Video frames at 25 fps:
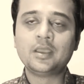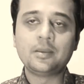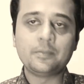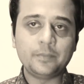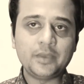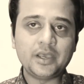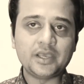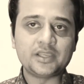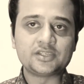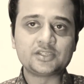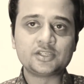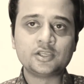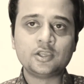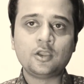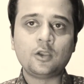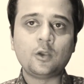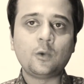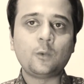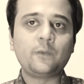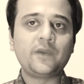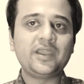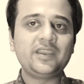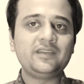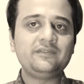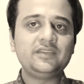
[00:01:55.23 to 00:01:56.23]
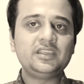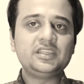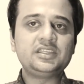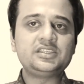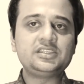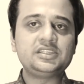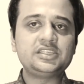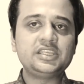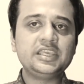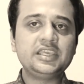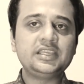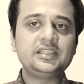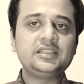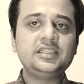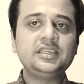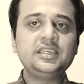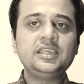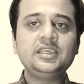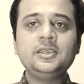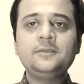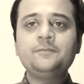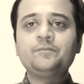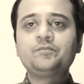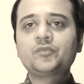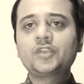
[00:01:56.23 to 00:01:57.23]
But when we take
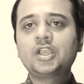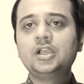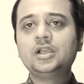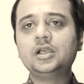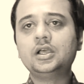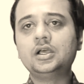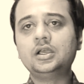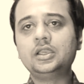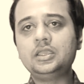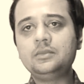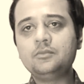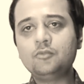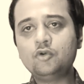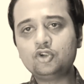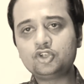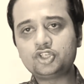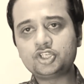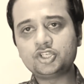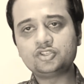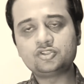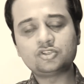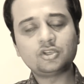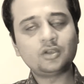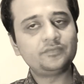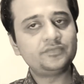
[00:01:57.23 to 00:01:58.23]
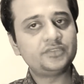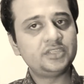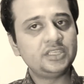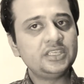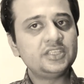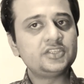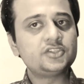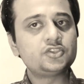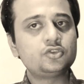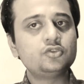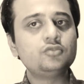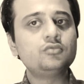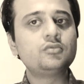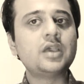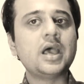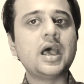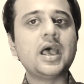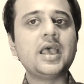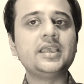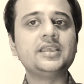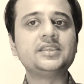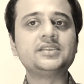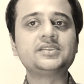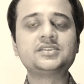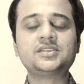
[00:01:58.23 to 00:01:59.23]
the emotions of these two
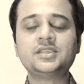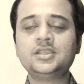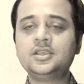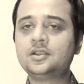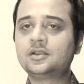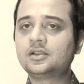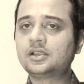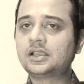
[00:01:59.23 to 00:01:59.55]
guys,